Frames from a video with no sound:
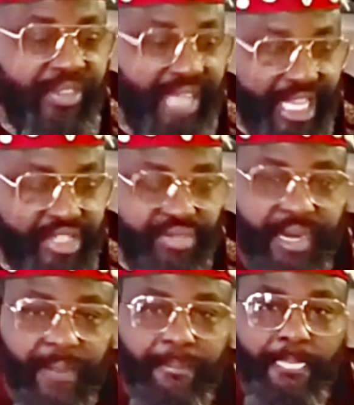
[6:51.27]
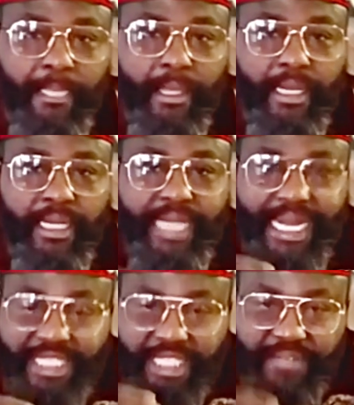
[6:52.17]
Nigeria.
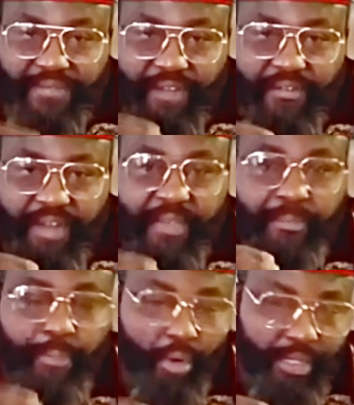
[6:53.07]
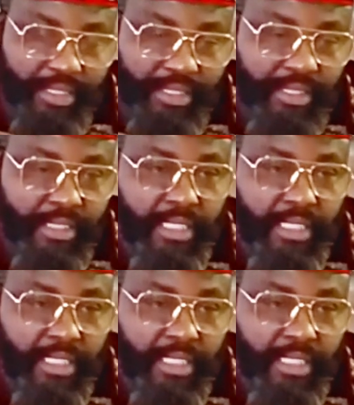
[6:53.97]
That is very, very important.